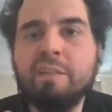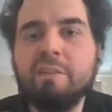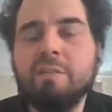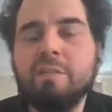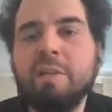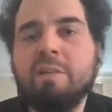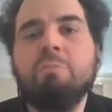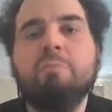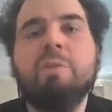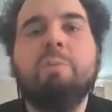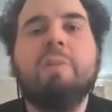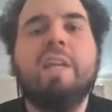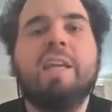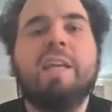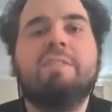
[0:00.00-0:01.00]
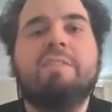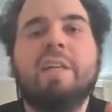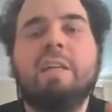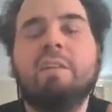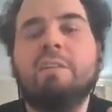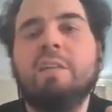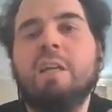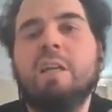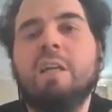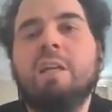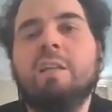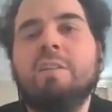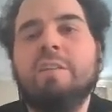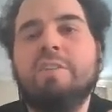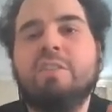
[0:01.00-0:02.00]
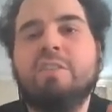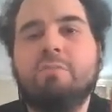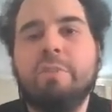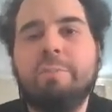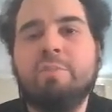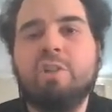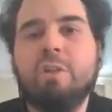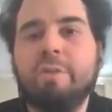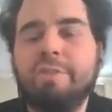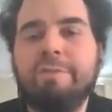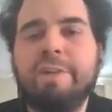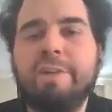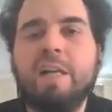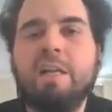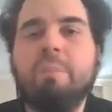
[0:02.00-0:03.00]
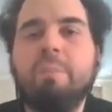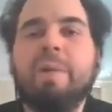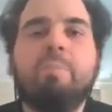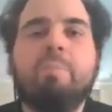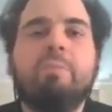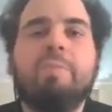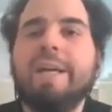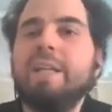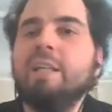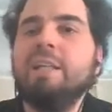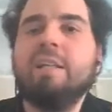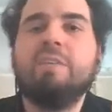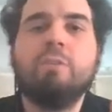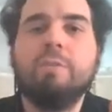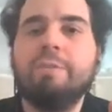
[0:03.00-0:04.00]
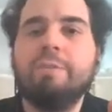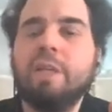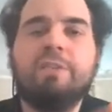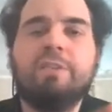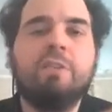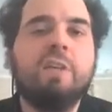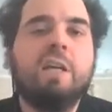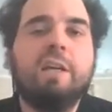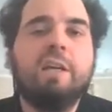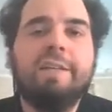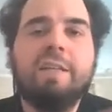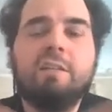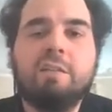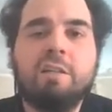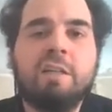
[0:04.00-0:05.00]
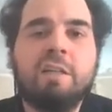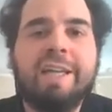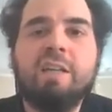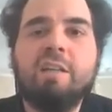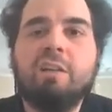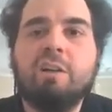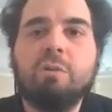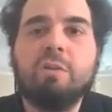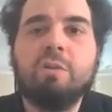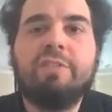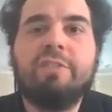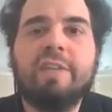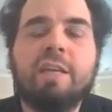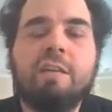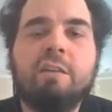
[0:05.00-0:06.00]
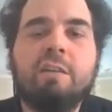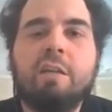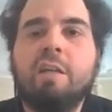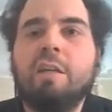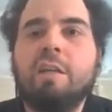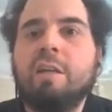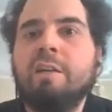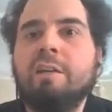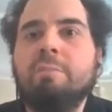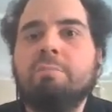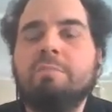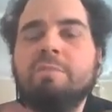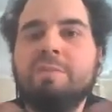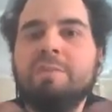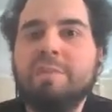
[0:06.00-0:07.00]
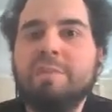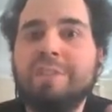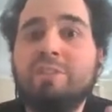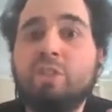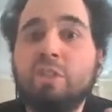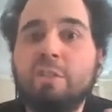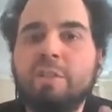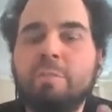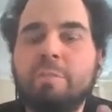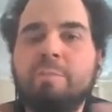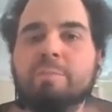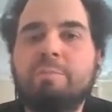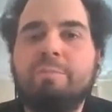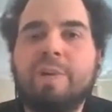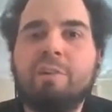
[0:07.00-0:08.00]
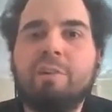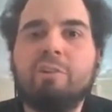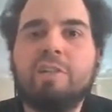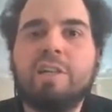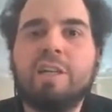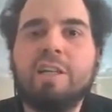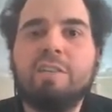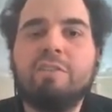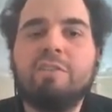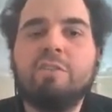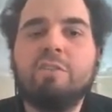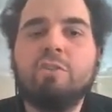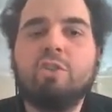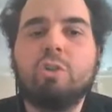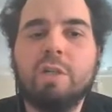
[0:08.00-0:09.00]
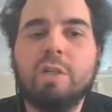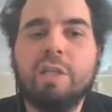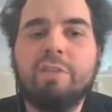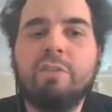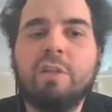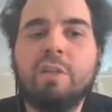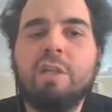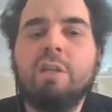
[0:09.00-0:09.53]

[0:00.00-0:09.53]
And we will extend this description of the file name by providing a suffix that encodes then the prioritized choice